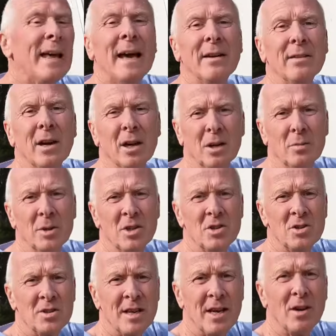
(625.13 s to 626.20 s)
that note, we
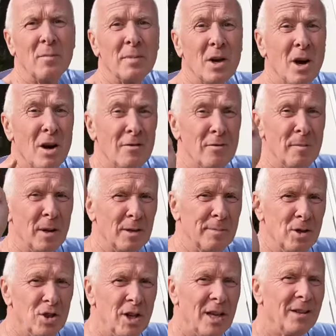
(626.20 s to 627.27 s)
just say on behalf of both
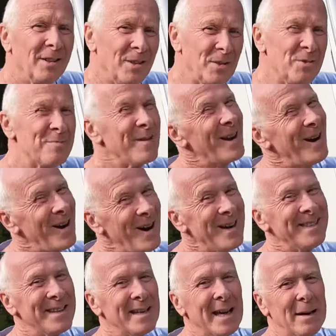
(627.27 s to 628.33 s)
Michelle, who's
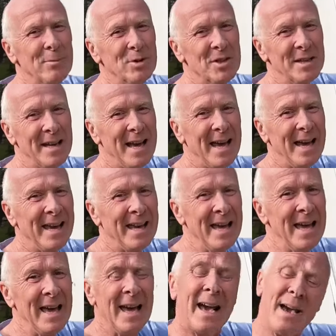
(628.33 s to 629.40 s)
behind the camera today,
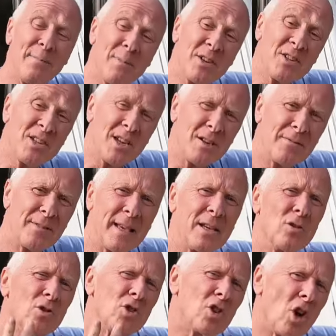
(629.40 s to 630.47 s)
and myself,
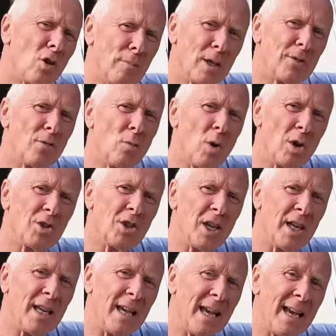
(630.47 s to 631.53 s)
thank you so much for
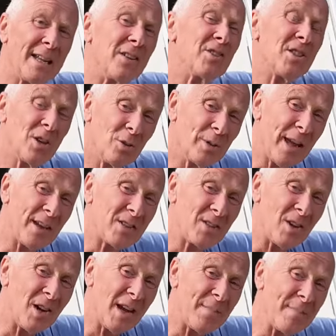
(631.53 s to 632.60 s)
watching. And until next
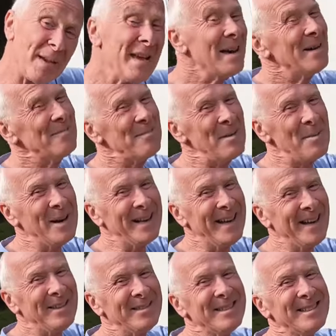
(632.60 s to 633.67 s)
time, bye-bye
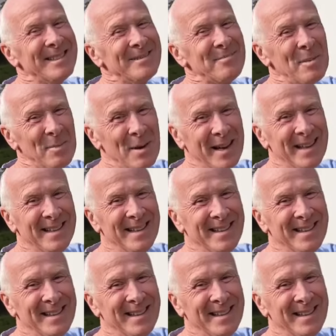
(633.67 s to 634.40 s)
now. Bye-bye.